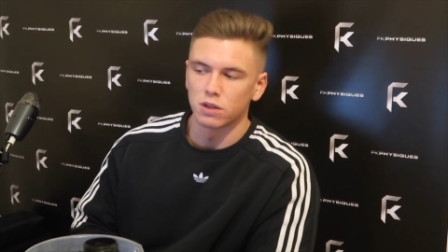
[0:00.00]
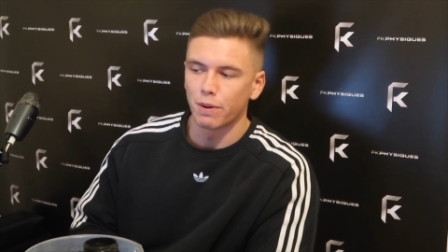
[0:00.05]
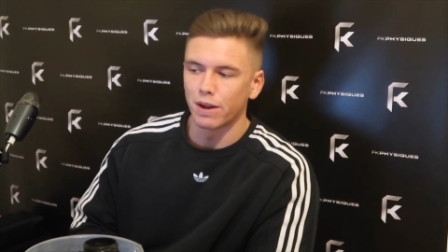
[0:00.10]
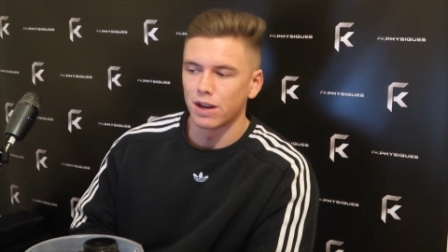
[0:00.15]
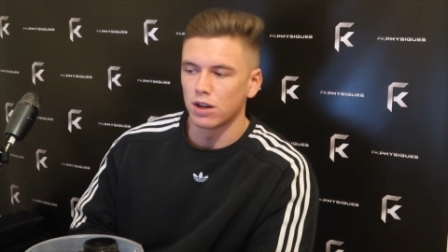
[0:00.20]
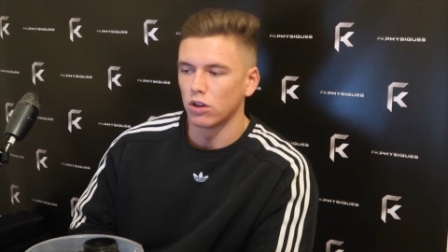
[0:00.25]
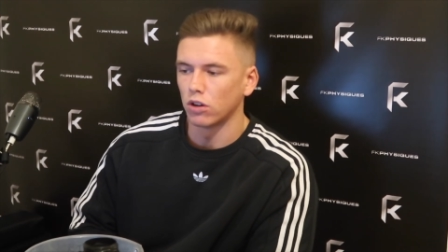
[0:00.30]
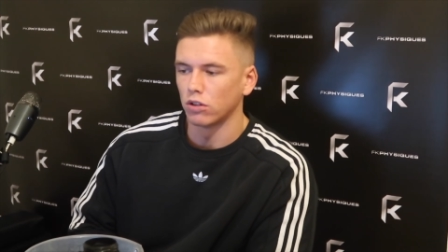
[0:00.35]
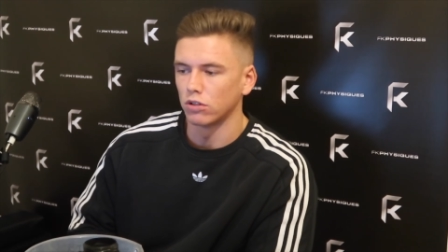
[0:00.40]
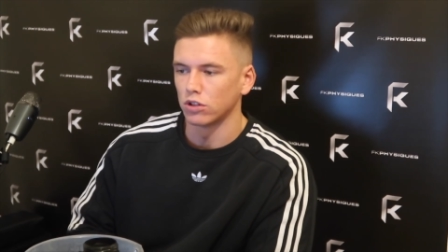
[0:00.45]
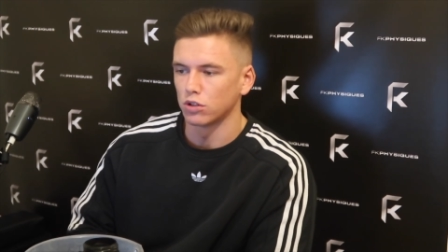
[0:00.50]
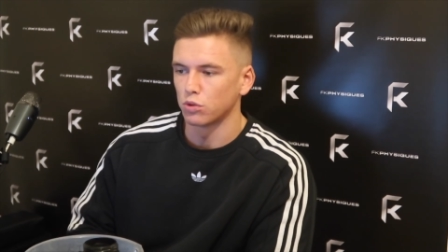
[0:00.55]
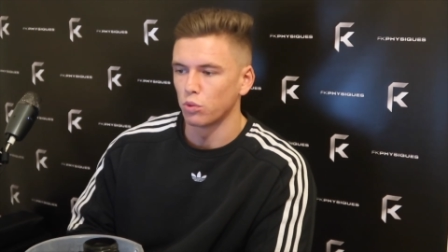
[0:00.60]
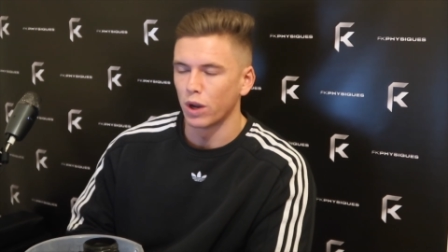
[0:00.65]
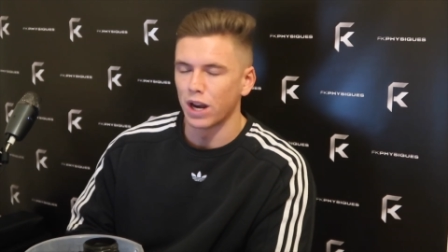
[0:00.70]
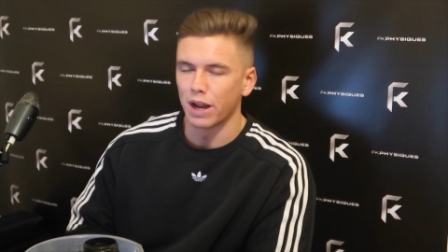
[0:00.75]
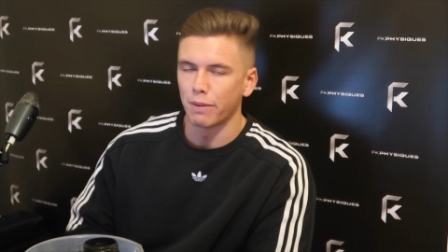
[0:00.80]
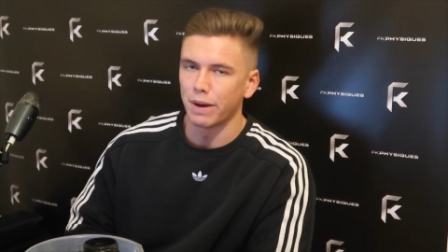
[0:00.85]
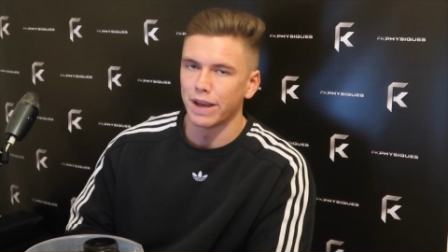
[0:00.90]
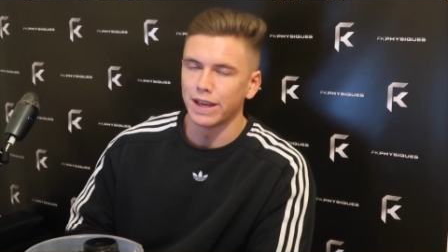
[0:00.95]
depending on just
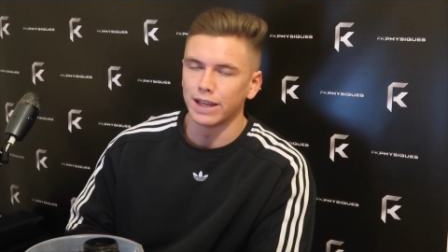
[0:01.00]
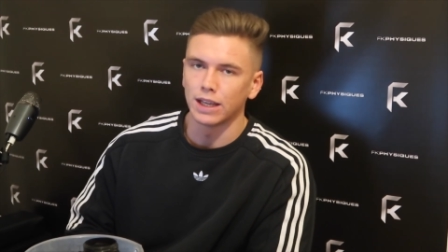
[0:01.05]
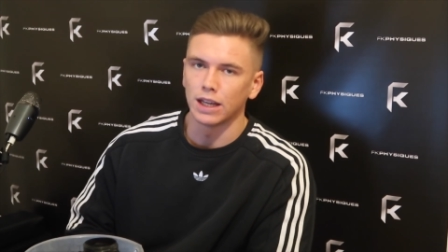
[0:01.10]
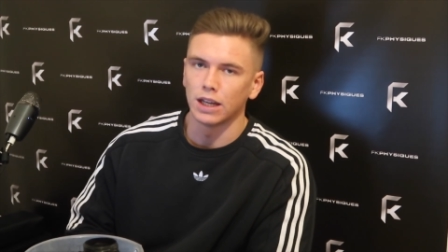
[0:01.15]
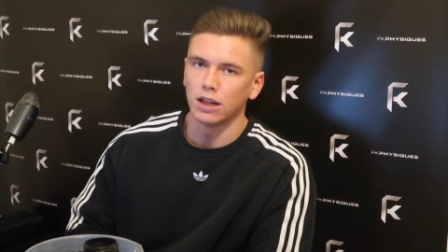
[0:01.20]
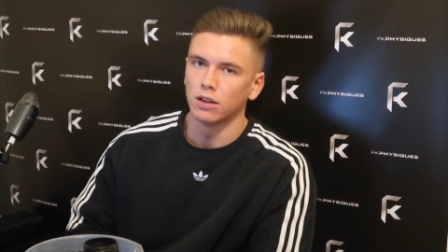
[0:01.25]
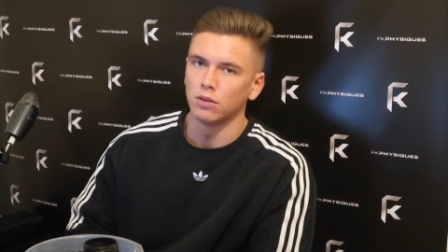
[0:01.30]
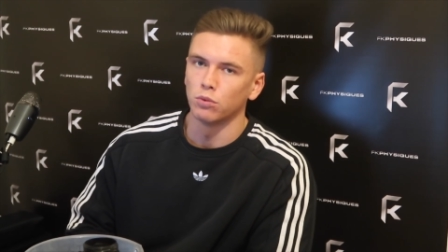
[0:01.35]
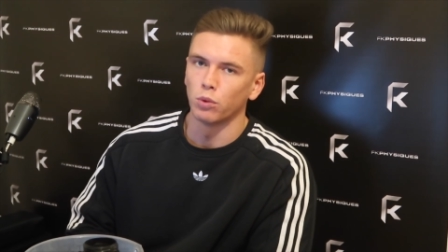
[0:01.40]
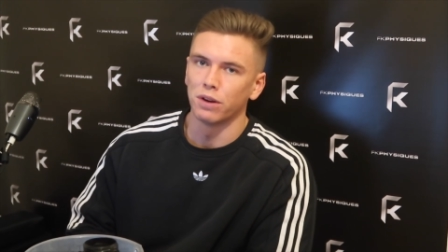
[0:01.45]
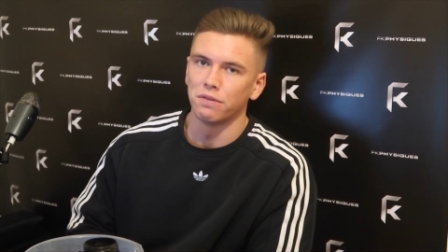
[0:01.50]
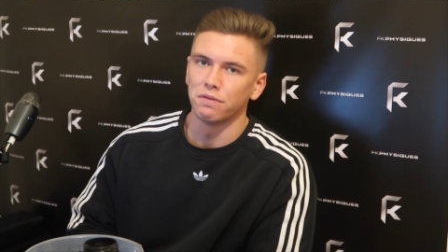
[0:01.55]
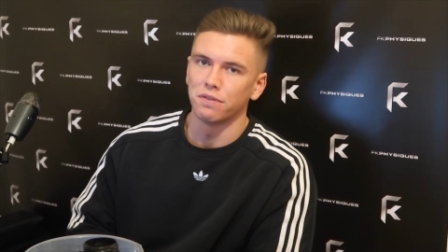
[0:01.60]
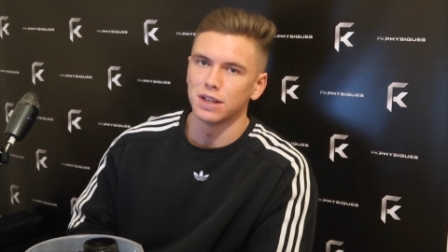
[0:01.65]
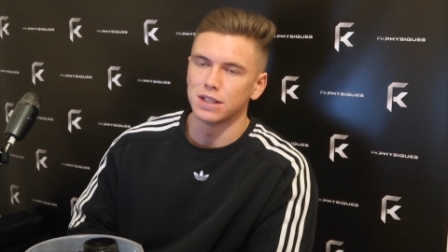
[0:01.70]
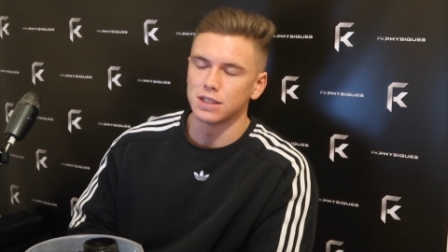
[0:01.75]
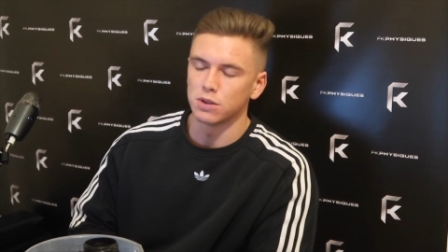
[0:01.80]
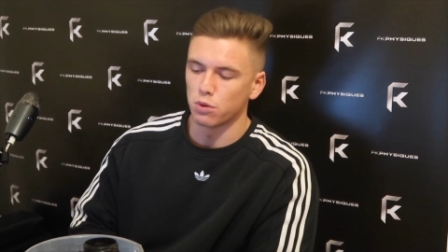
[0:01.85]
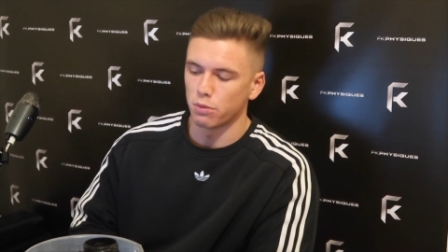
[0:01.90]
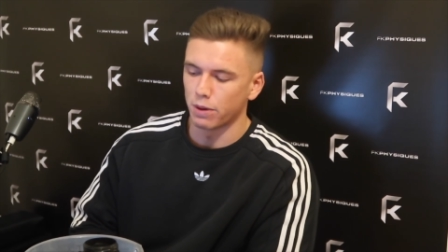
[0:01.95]
when I make it and when it
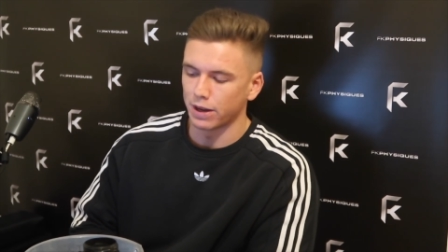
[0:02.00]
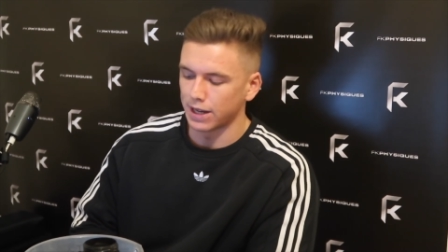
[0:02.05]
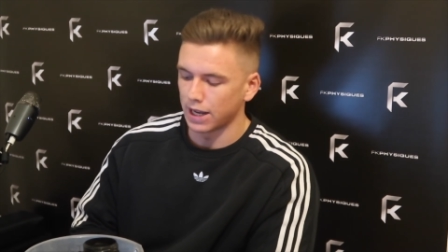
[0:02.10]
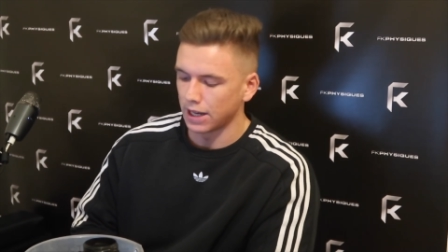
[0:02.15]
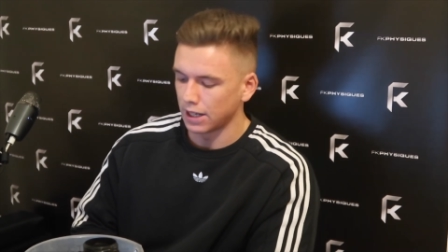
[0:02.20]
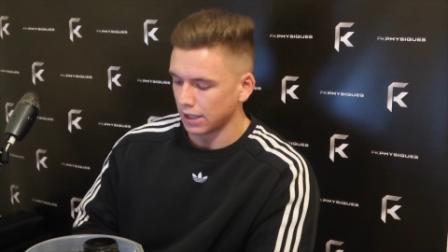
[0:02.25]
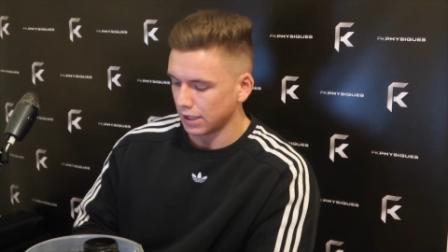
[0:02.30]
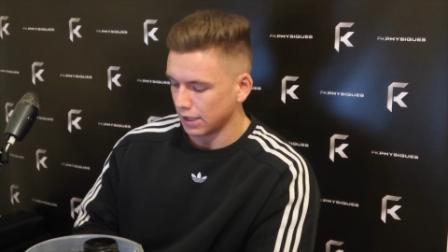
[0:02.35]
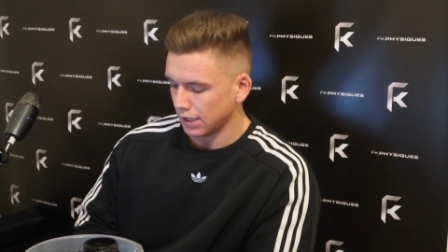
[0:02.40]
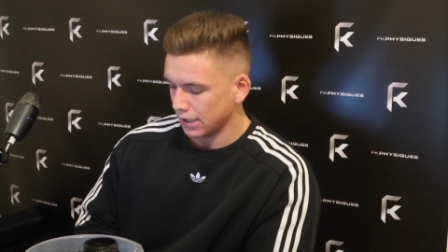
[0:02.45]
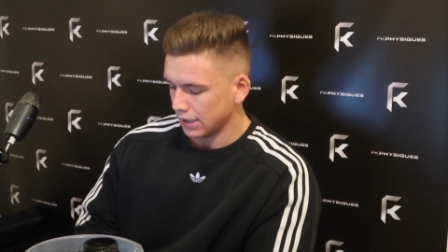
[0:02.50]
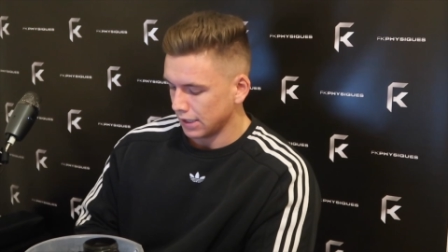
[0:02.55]
fits in with my day.